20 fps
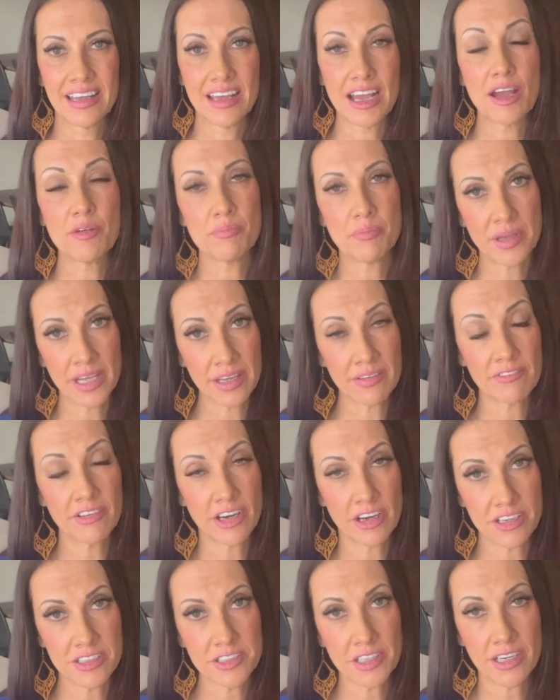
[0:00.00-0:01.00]
I'm being
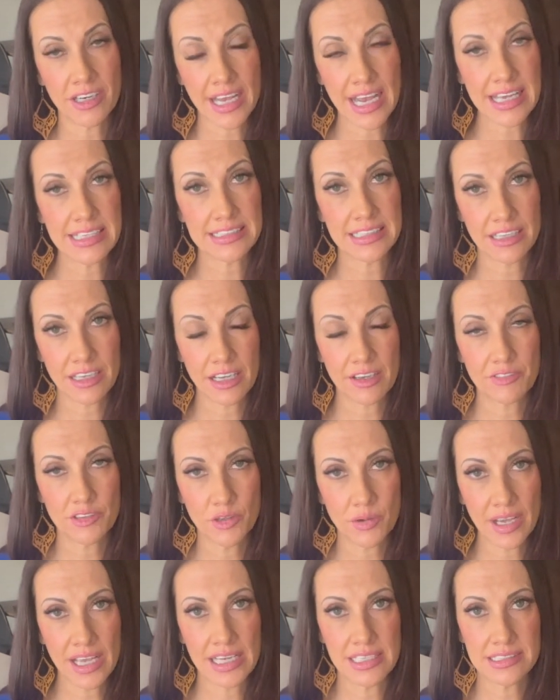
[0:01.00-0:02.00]
very sarcastic if you
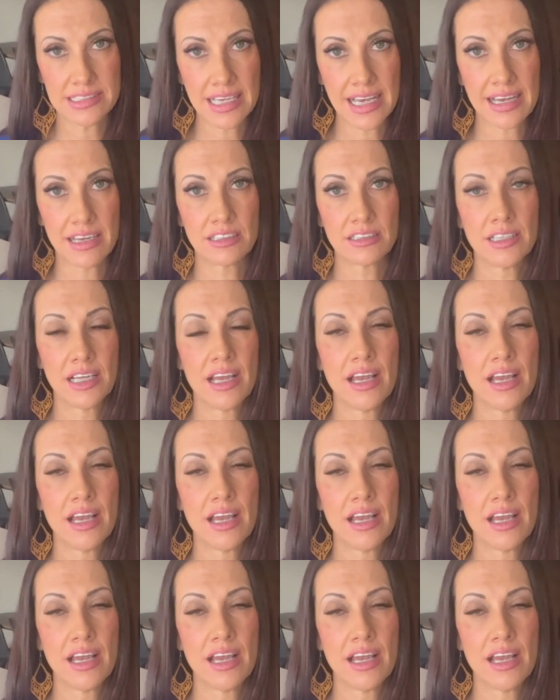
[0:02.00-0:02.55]
can't tell.